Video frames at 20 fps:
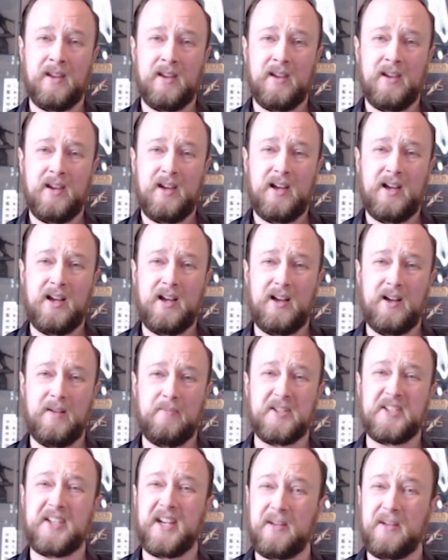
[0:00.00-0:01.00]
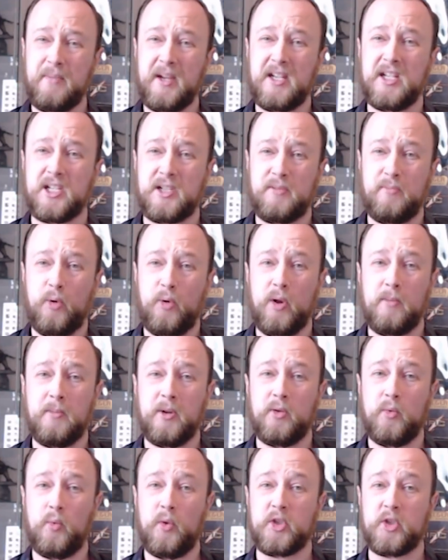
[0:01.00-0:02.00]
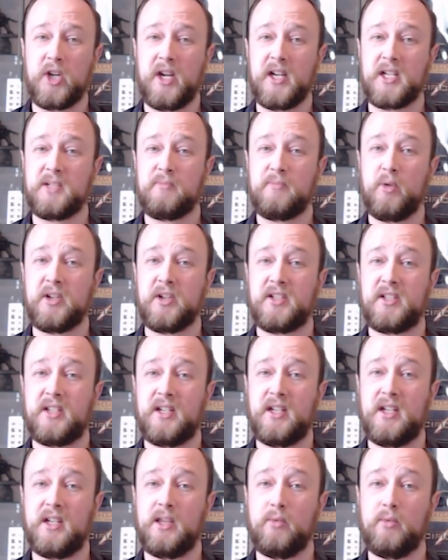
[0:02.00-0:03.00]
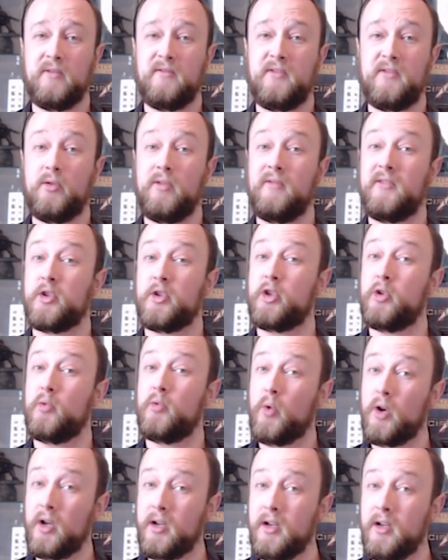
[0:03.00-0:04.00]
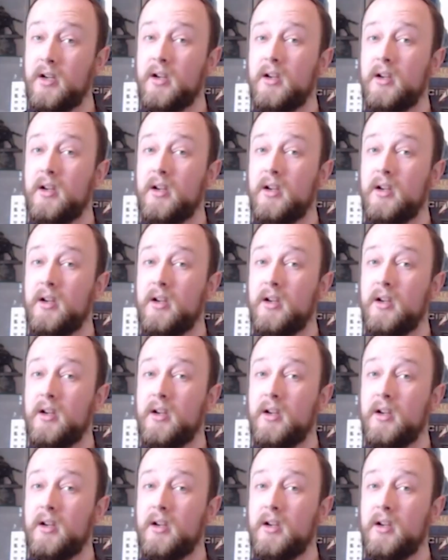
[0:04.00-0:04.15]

The second big disappointment, which I expressed in the review of issue 1,